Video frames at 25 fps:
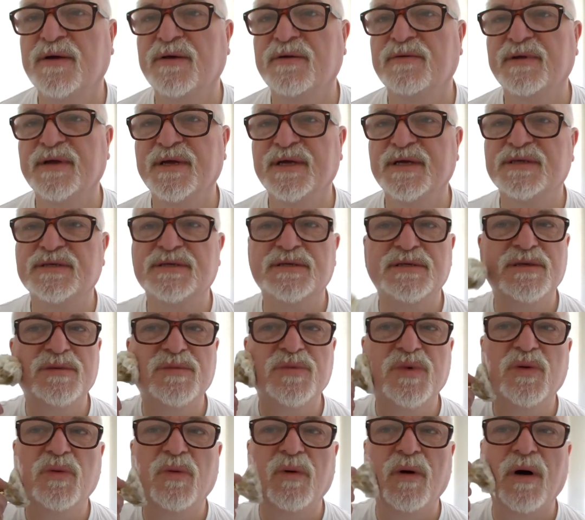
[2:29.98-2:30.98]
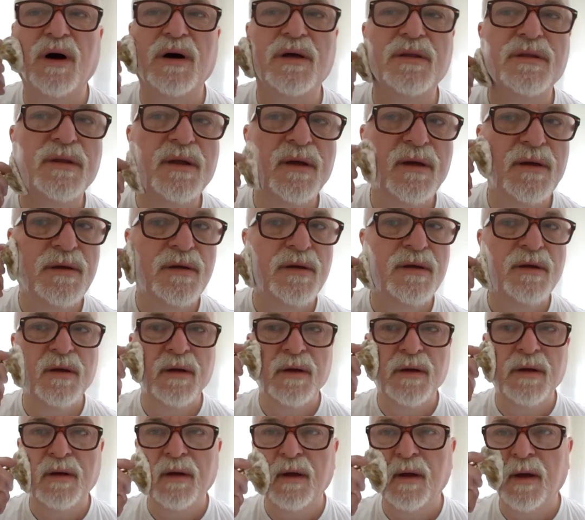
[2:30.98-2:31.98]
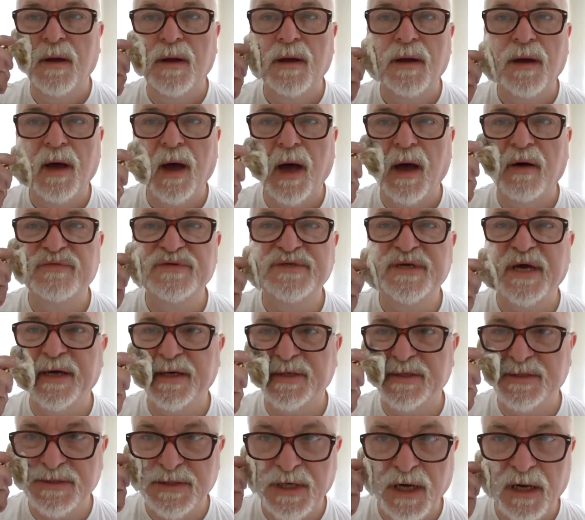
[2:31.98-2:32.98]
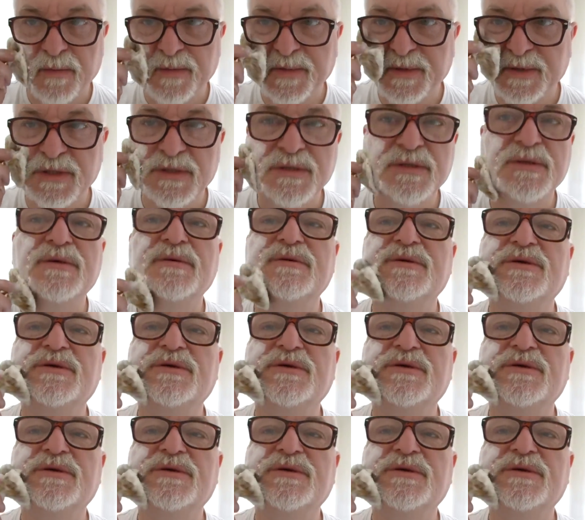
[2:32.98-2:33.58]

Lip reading: Reason number one, I've changed jobs.